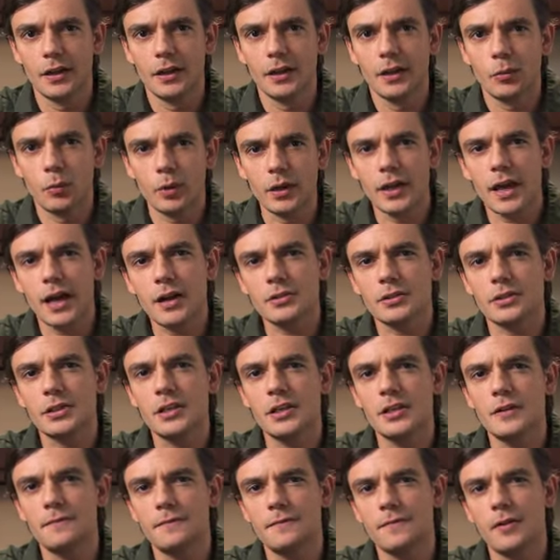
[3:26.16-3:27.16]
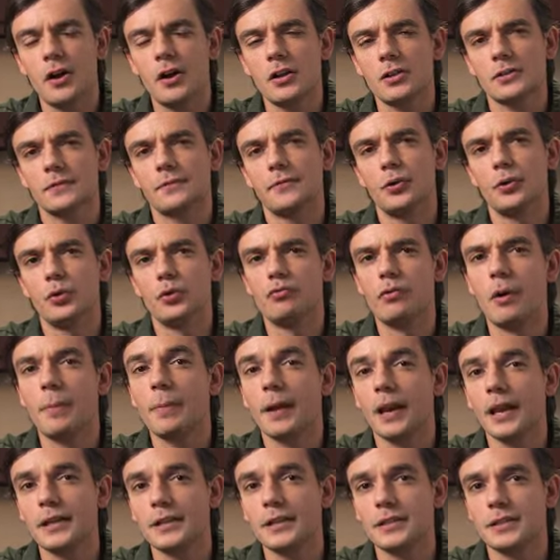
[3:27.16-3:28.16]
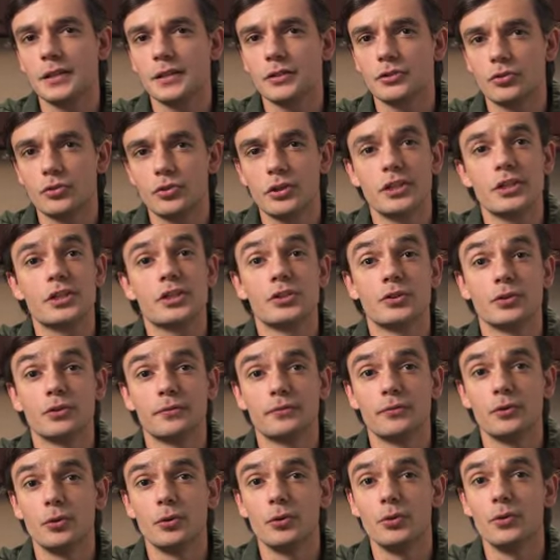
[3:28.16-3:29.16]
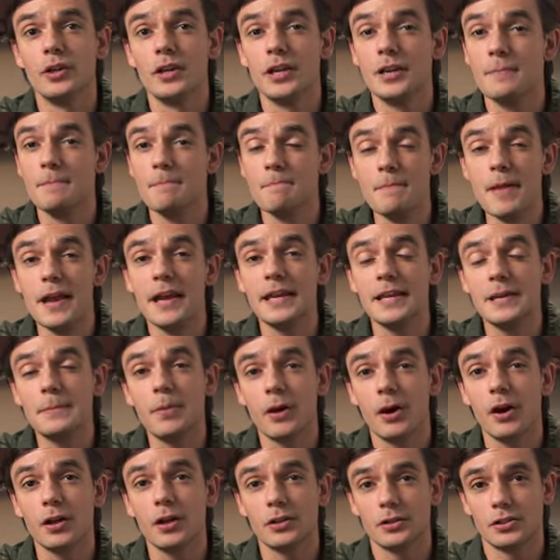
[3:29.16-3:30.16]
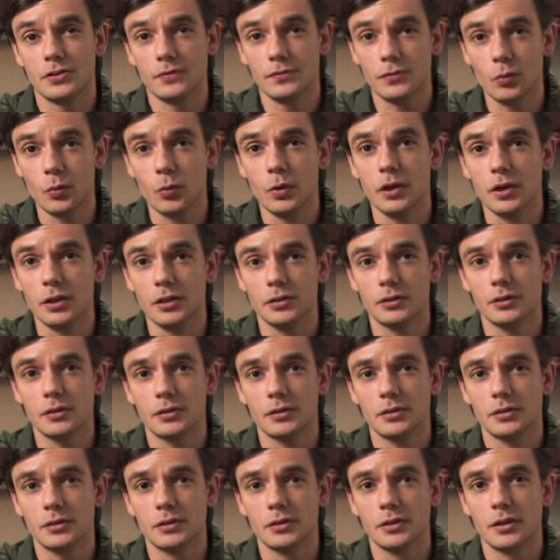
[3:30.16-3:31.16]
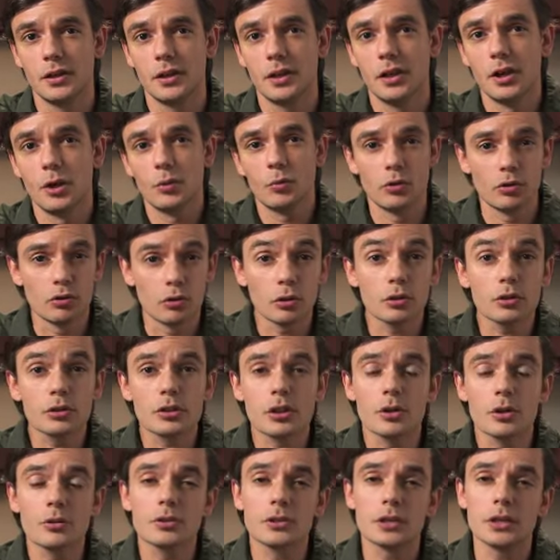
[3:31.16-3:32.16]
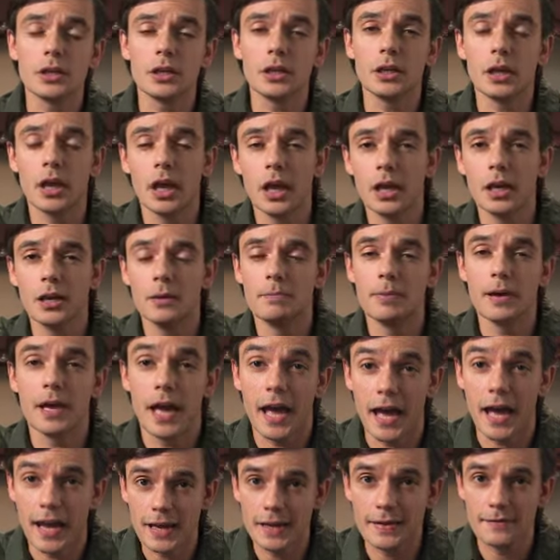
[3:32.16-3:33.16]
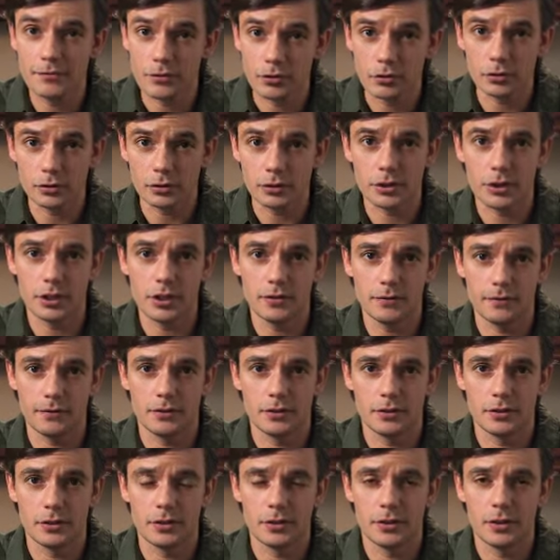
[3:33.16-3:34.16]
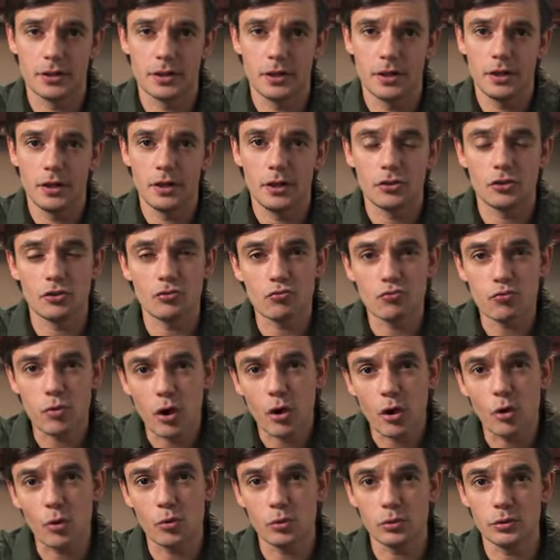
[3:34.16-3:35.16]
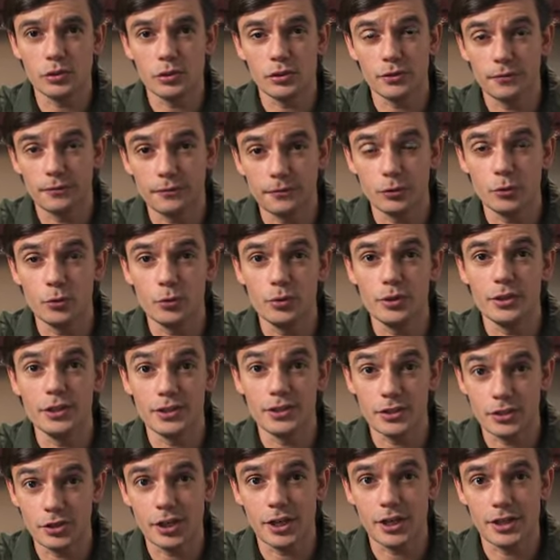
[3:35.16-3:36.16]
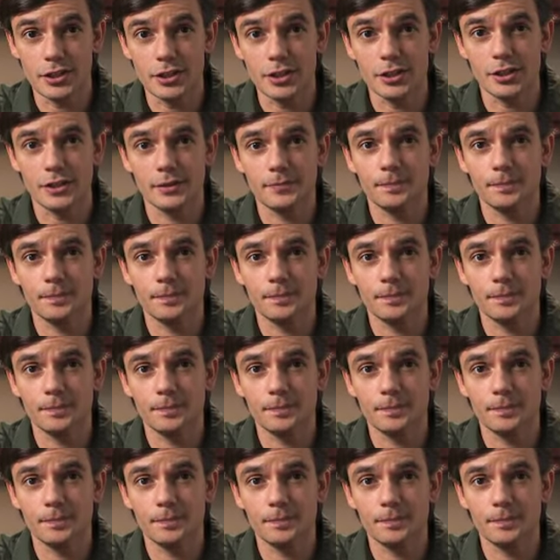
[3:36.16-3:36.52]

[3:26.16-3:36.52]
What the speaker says: We now see fast food replacing traditional food in many parts of the world. We're also seeing a behavioral shift. The role of food is changing.